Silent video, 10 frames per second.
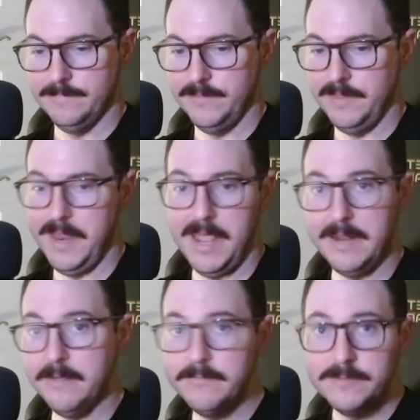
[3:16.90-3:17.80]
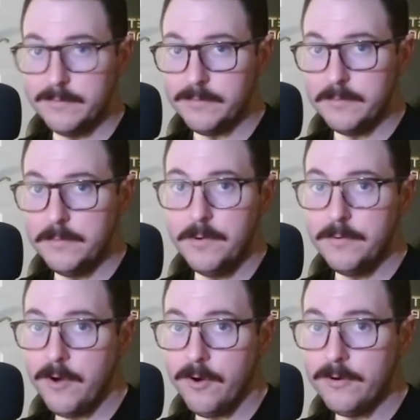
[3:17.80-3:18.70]
native SimpleMMO
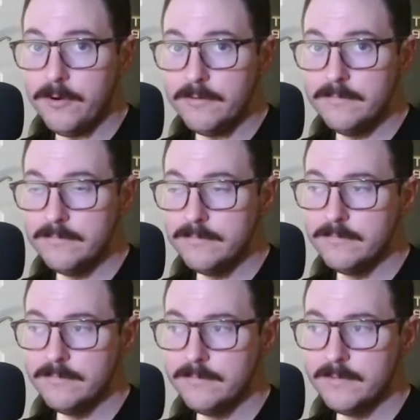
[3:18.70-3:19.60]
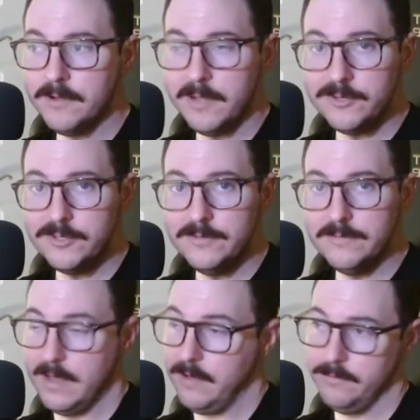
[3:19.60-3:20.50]
card collection.
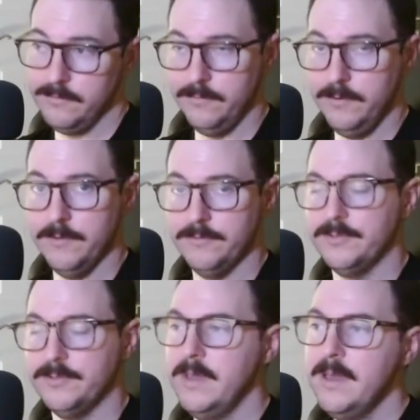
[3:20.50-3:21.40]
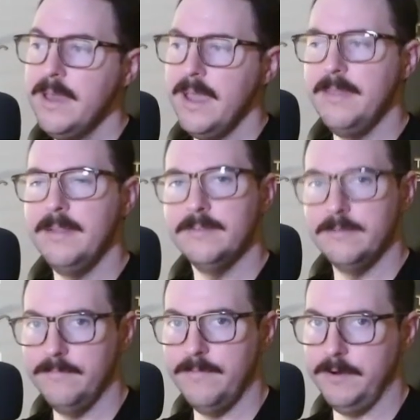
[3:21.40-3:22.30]
Who knows? And then
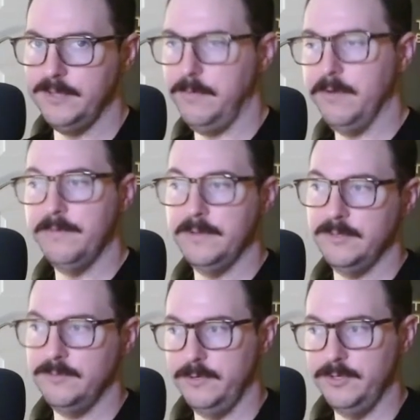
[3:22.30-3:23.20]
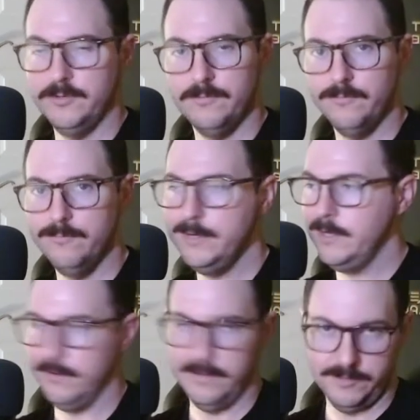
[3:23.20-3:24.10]
various bug fixes, which we
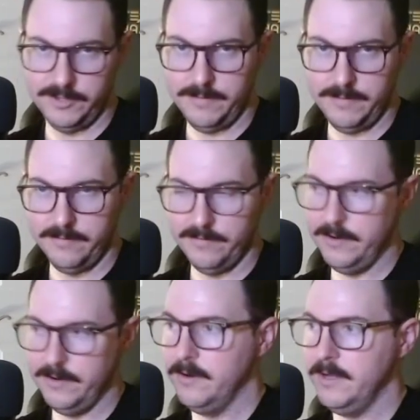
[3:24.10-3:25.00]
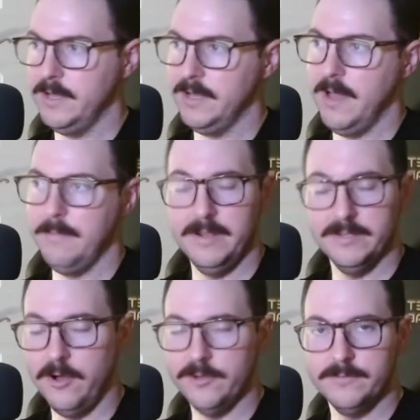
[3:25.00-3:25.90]
don't give a shit about over here. I mean, it's
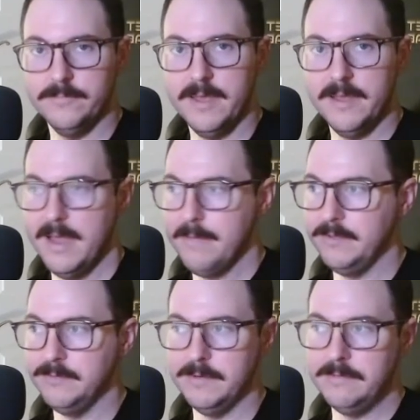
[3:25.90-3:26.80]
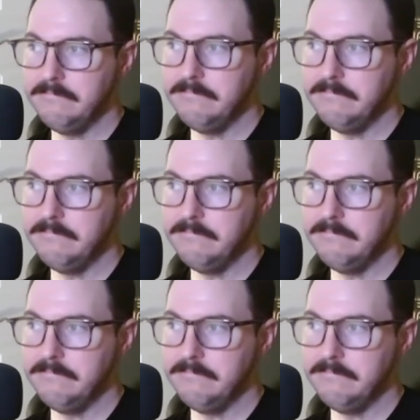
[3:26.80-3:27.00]
awesome that it happens, but